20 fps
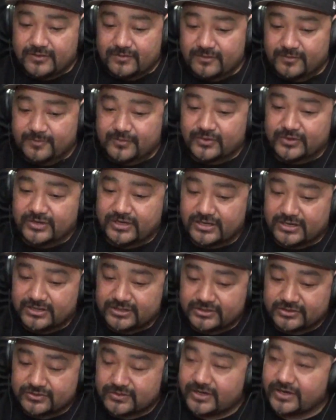we put
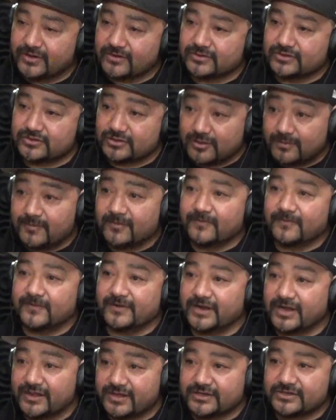a tray on top of
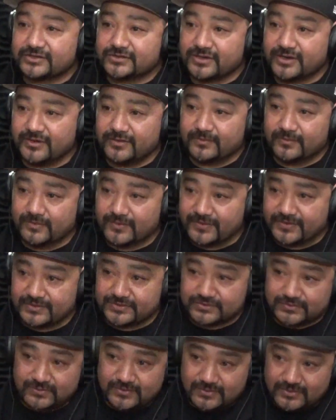another tray with the
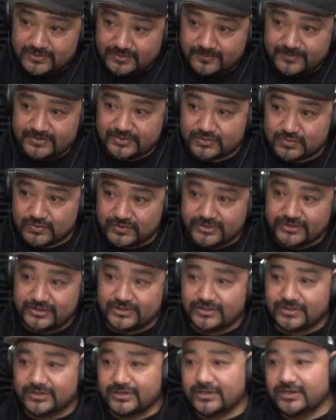soil in
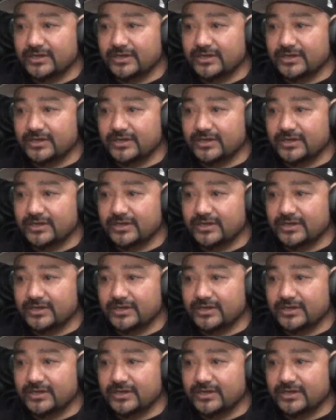between